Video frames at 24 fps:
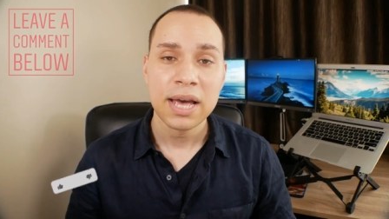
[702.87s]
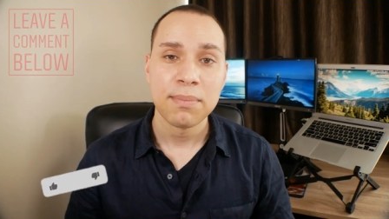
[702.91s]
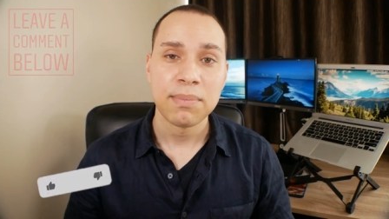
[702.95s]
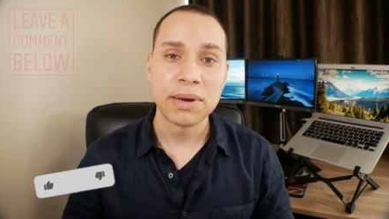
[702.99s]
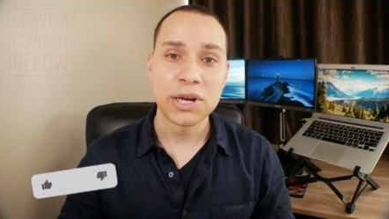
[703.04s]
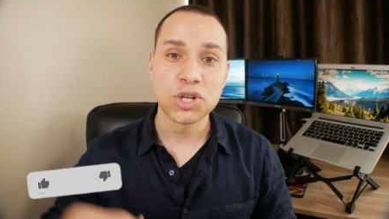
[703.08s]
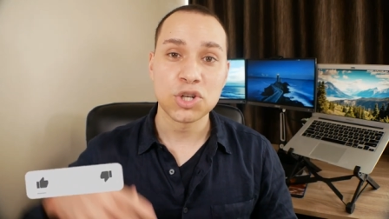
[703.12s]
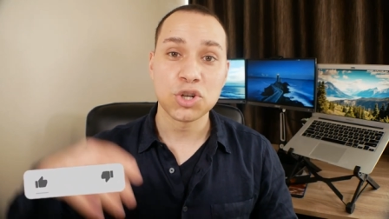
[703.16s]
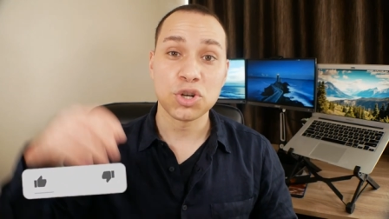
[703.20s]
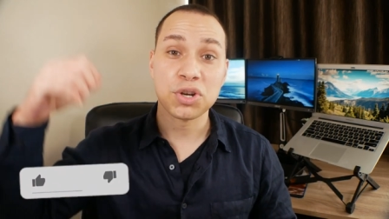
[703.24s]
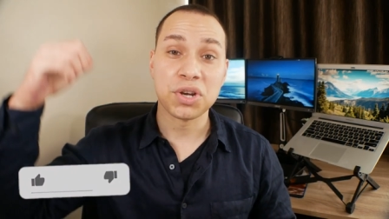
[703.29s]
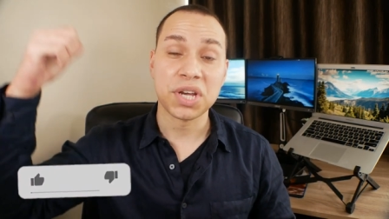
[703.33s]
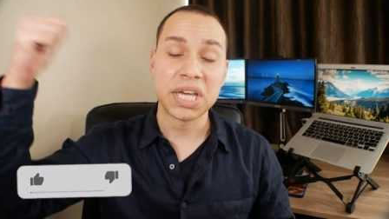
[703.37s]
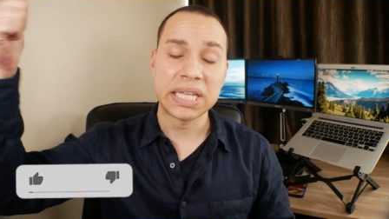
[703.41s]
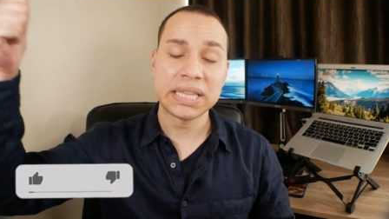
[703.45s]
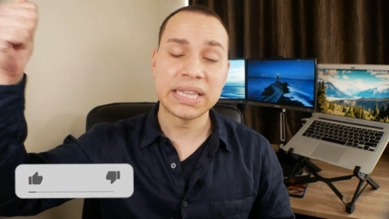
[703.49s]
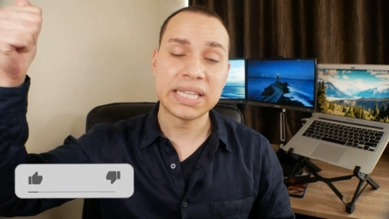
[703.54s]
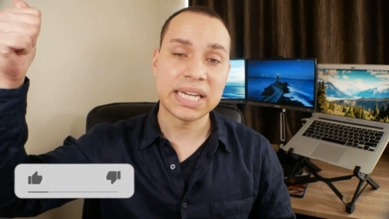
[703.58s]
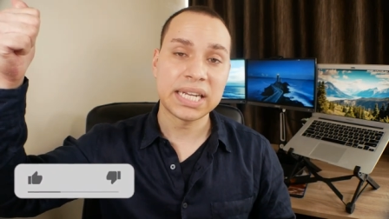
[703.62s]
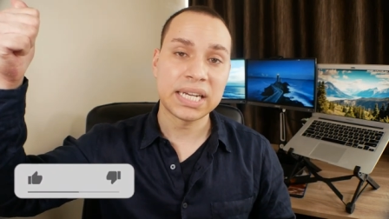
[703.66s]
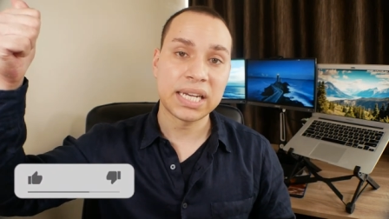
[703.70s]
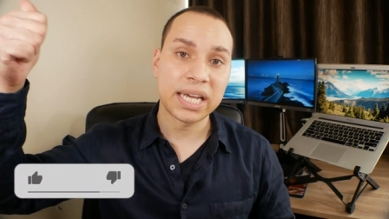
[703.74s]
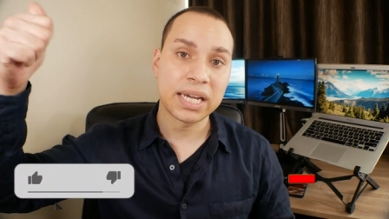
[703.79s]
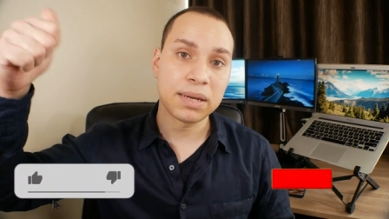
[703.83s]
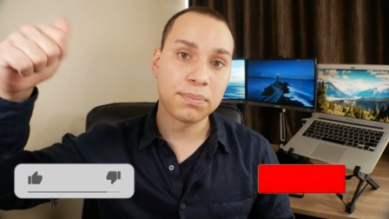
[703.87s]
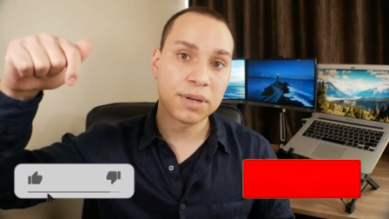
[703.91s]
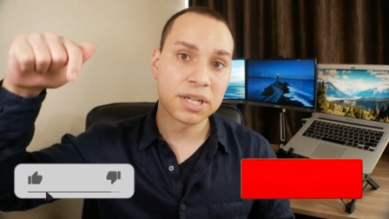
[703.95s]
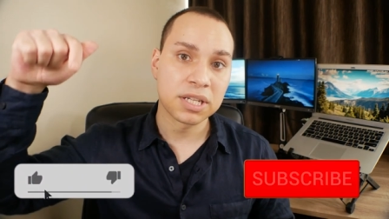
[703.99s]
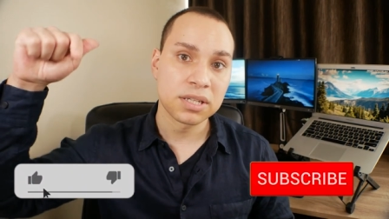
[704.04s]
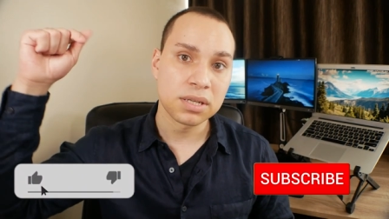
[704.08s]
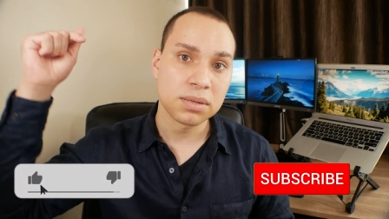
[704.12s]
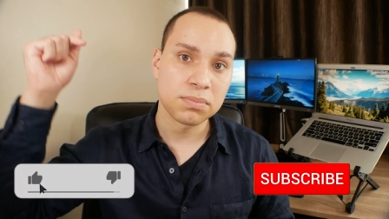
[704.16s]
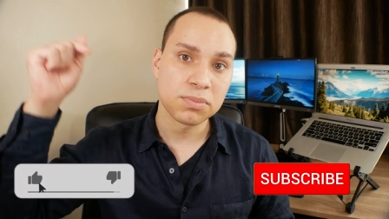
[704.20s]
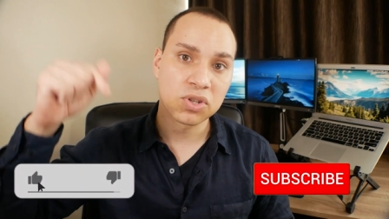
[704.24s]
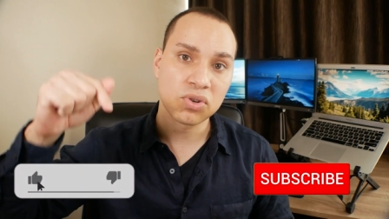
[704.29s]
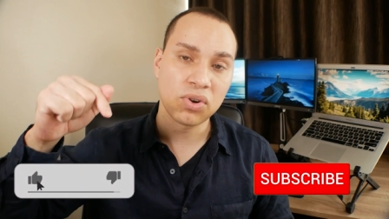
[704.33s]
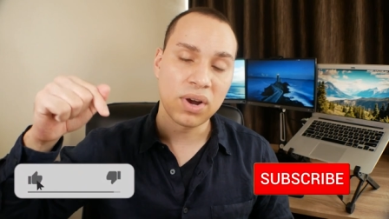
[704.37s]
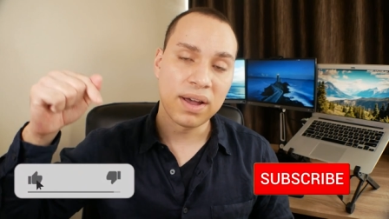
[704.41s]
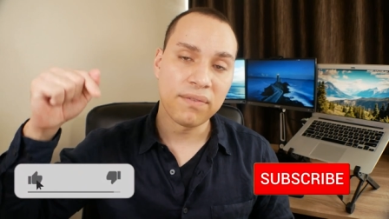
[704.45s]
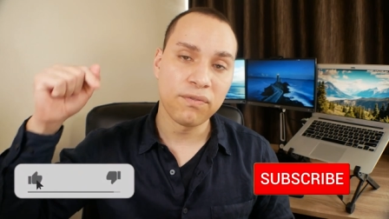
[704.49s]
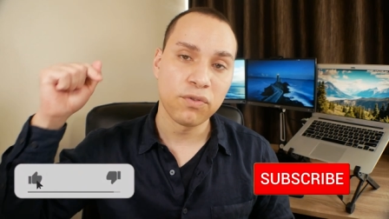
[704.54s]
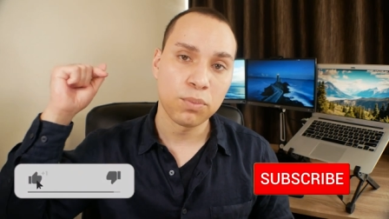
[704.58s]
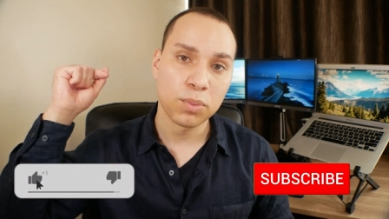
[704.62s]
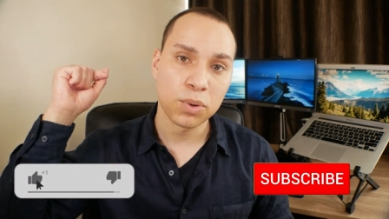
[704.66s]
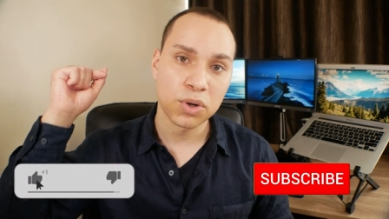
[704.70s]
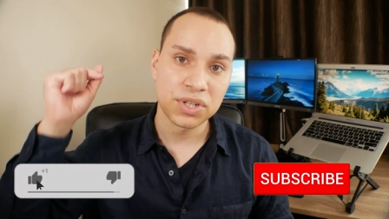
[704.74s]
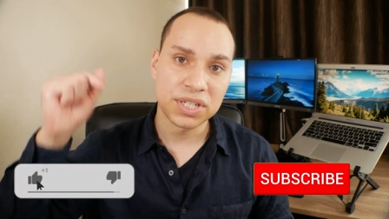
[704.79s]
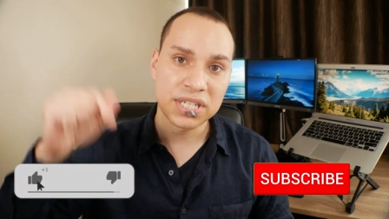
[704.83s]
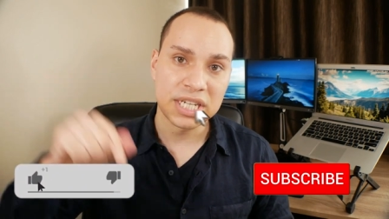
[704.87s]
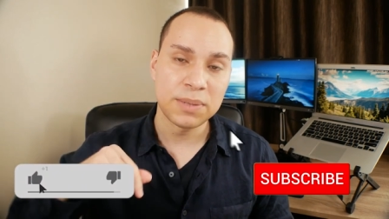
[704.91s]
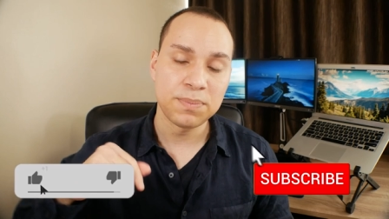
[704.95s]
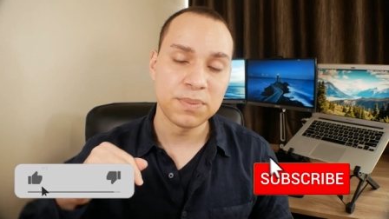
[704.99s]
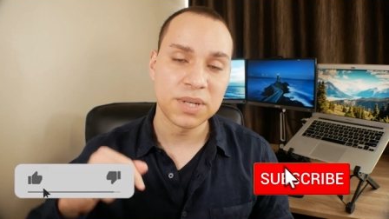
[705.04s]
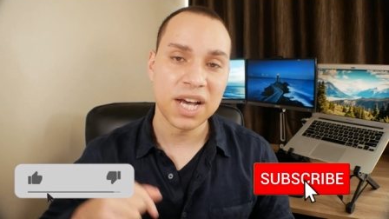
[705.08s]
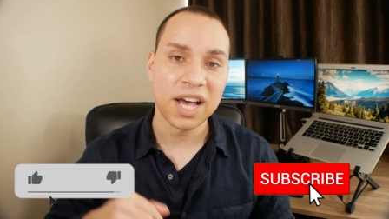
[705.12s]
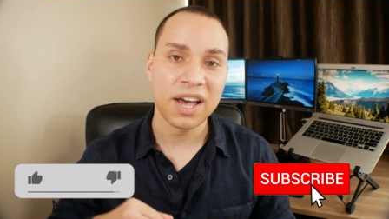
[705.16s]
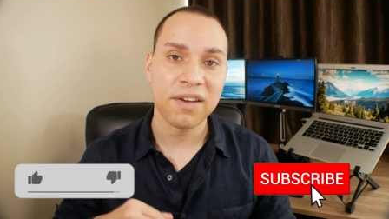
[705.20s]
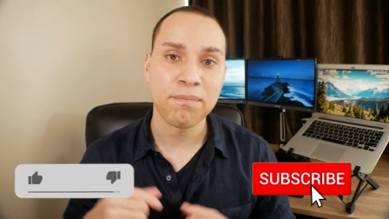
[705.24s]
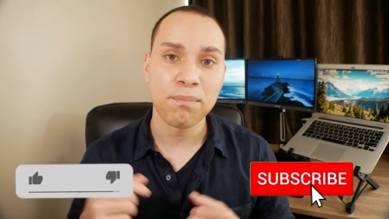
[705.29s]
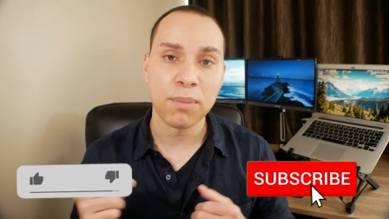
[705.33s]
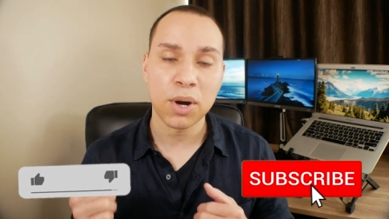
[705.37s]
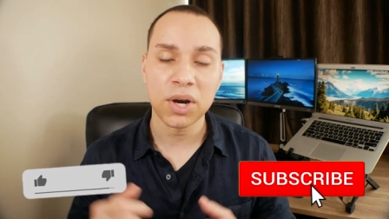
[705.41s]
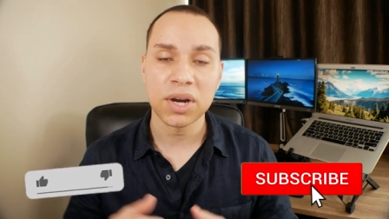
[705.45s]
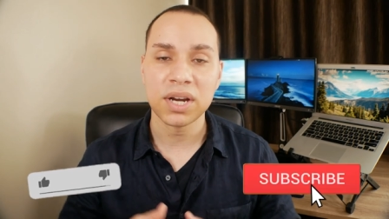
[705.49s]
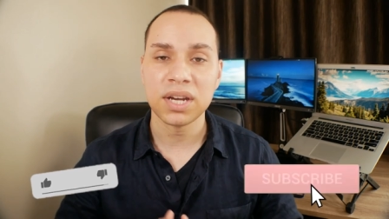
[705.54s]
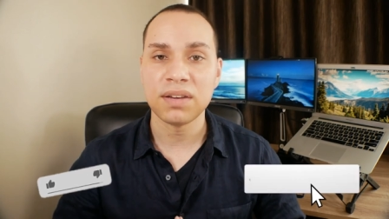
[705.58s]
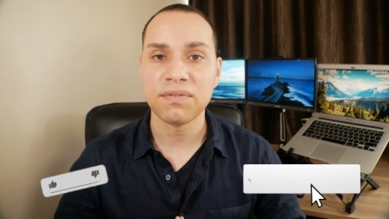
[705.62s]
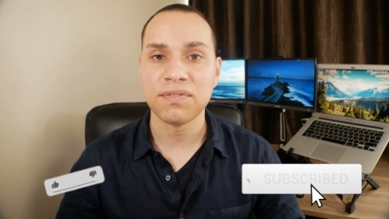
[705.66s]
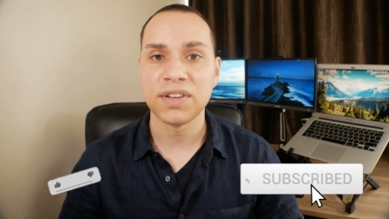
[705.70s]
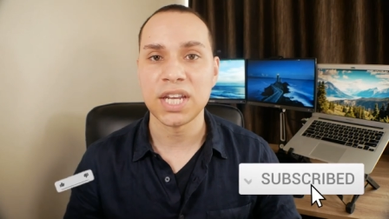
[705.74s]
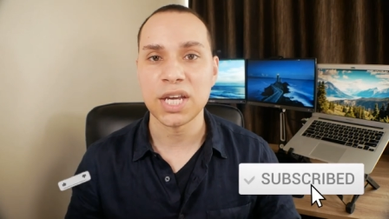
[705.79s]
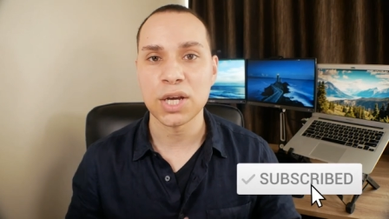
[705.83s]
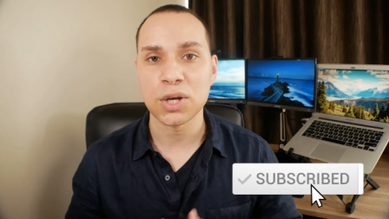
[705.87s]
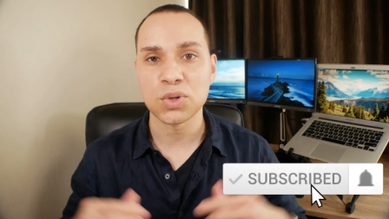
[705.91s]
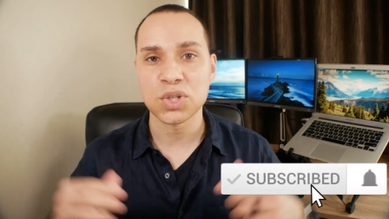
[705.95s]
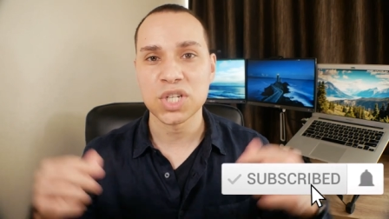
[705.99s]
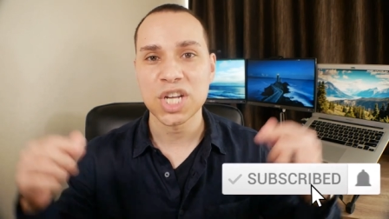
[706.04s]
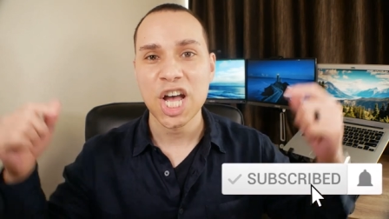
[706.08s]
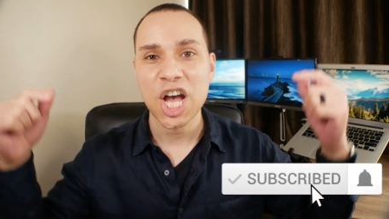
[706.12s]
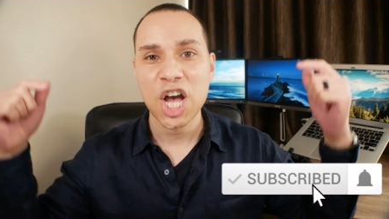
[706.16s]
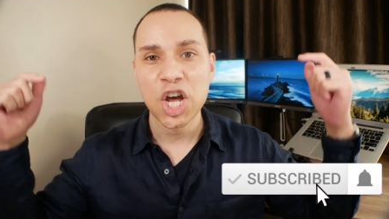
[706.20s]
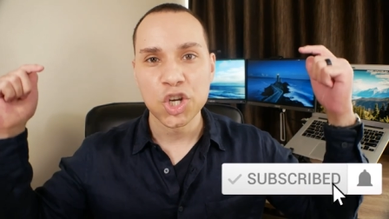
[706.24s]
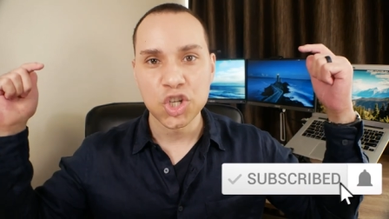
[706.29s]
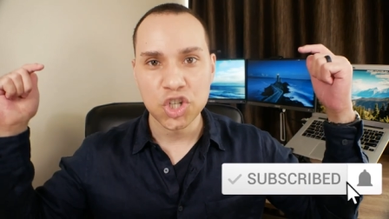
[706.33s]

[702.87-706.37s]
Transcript: Make sure you hit that like button, subscribe for more deep dive marketing videos